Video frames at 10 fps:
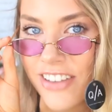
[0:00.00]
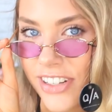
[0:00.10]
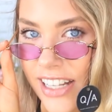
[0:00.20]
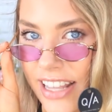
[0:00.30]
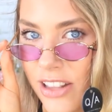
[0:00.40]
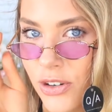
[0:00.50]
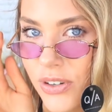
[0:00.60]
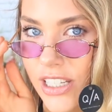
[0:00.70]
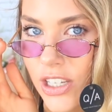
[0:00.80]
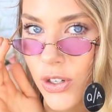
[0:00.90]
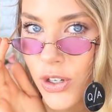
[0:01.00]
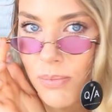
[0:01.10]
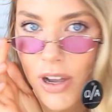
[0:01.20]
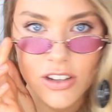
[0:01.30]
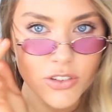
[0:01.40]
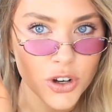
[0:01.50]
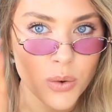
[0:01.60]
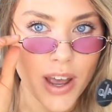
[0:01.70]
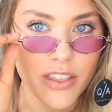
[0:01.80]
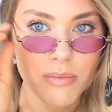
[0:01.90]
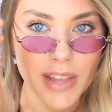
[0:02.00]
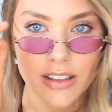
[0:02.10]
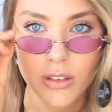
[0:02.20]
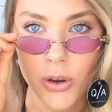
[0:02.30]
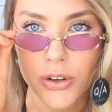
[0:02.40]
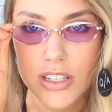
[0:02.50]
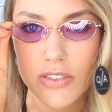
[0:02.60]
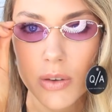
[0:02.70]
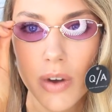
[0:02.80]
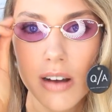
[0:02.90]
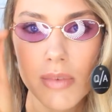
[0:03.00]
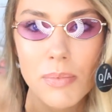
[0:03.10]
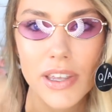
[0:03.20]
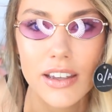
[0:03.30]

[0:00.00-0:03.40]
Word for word: I feel like they look really cute but you've got to wear them like low because if you wear them up